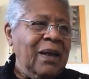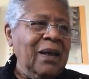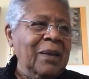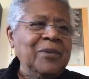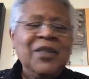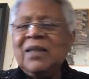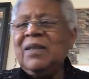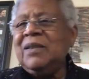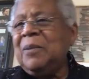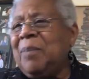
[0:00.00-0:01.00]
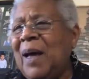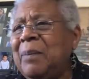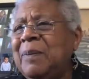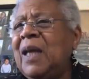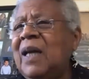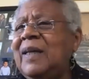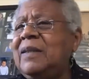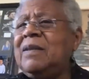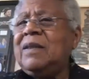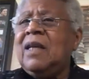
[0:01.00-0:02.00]
objecting to
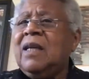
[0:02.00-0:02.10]
pipelines.